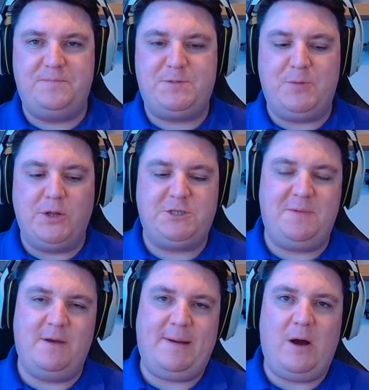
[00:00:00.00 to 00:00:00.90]
spoke to
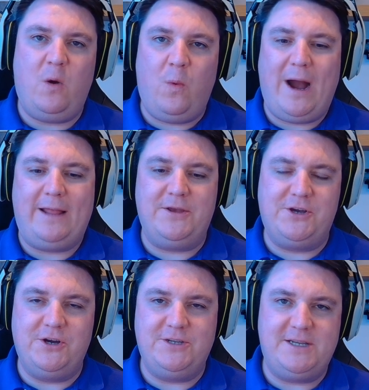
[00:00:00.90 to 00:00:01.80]
me about a while
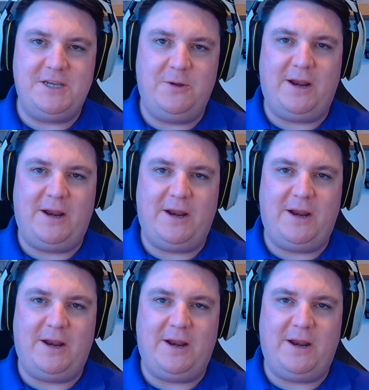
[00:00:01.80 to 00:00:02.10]
ago, didn't you?